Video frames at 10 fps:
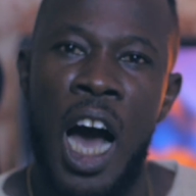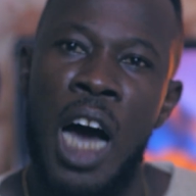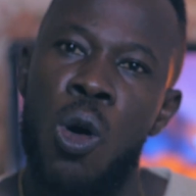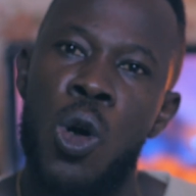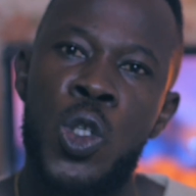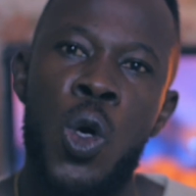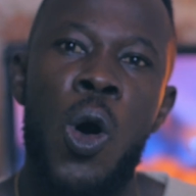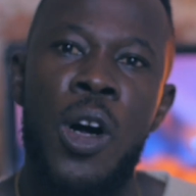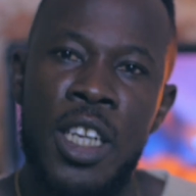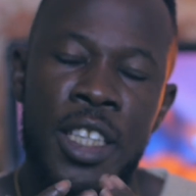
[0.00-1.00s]
And
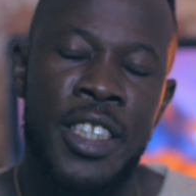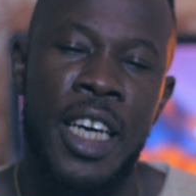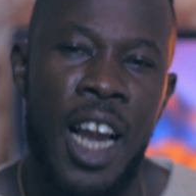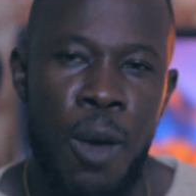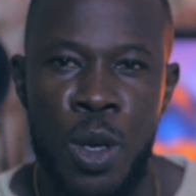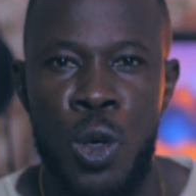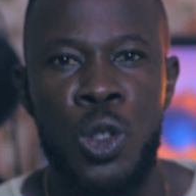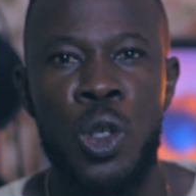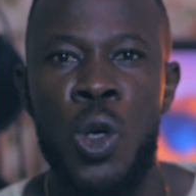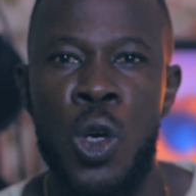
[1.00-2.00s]
also on this channel, we
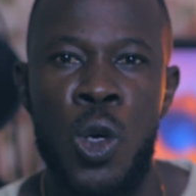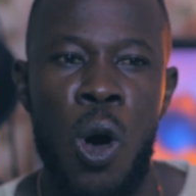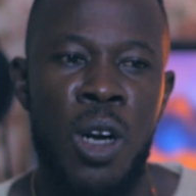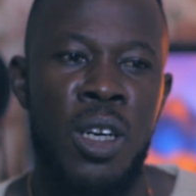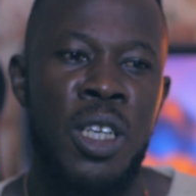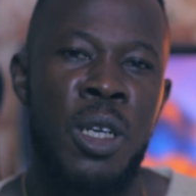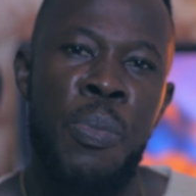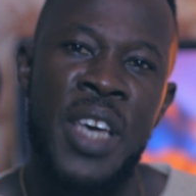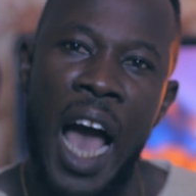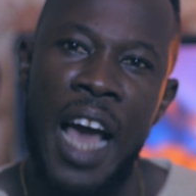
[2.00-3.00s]
used to show you on the
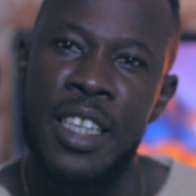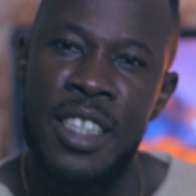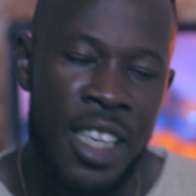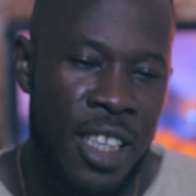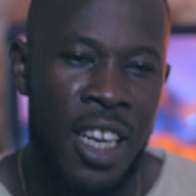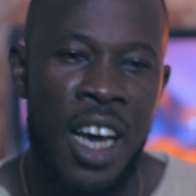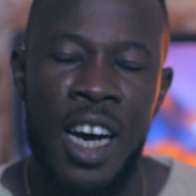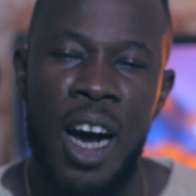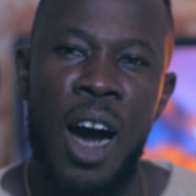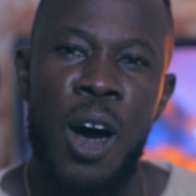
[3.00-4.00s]
behind the scenes
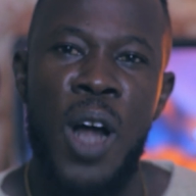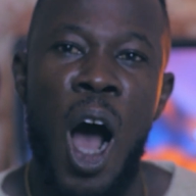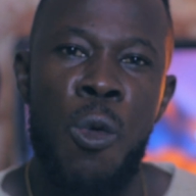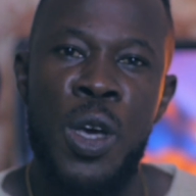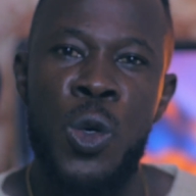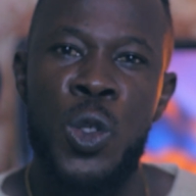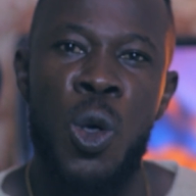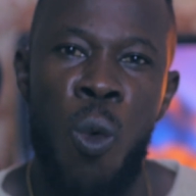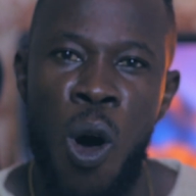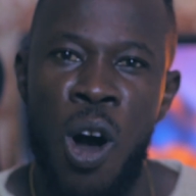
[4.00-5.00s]
on how we used
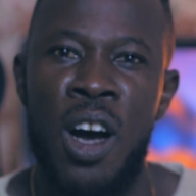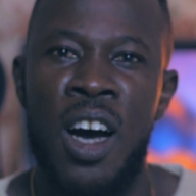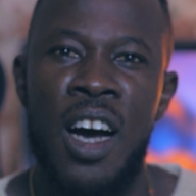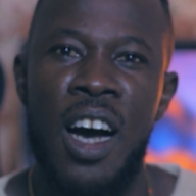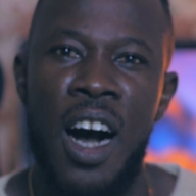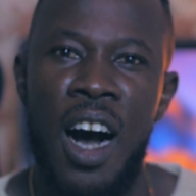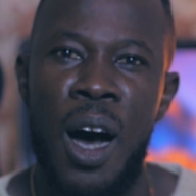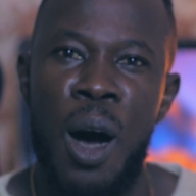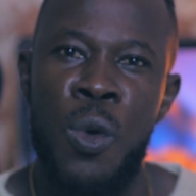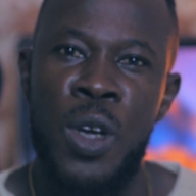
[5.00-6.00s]
to work
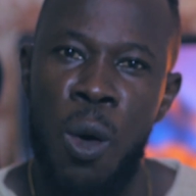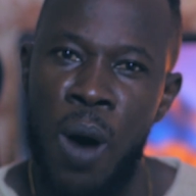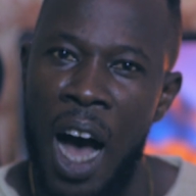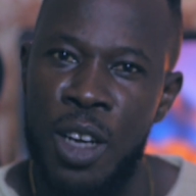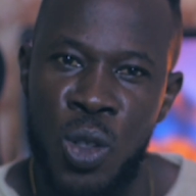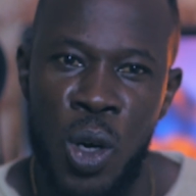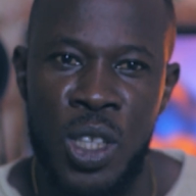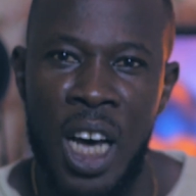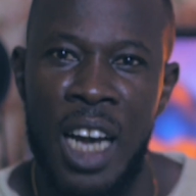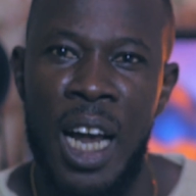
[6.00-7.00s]
uh, uh, with our
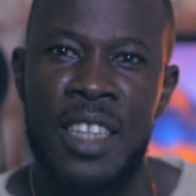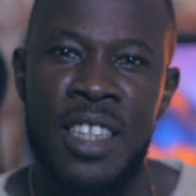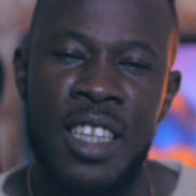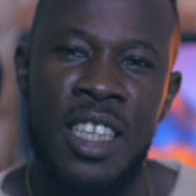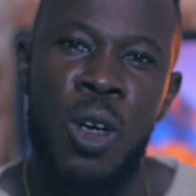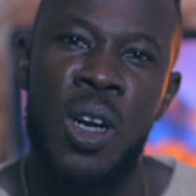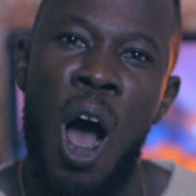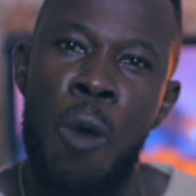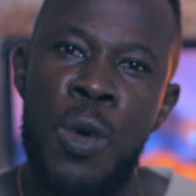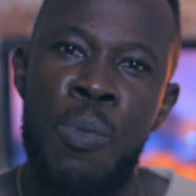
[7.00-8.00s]
actors and actresses on
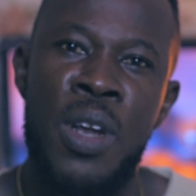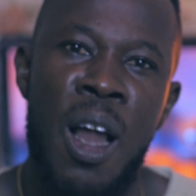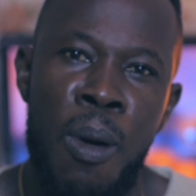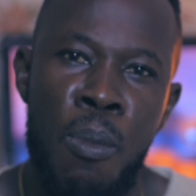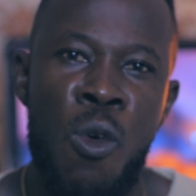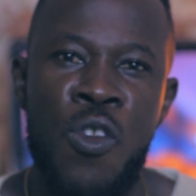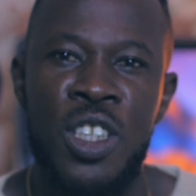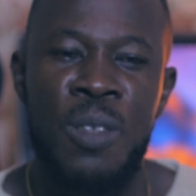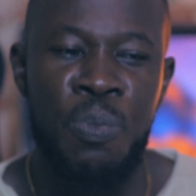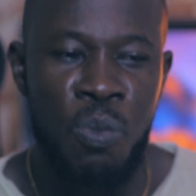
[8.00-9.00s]
how we build our
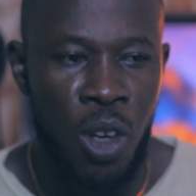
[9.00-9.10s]
movies.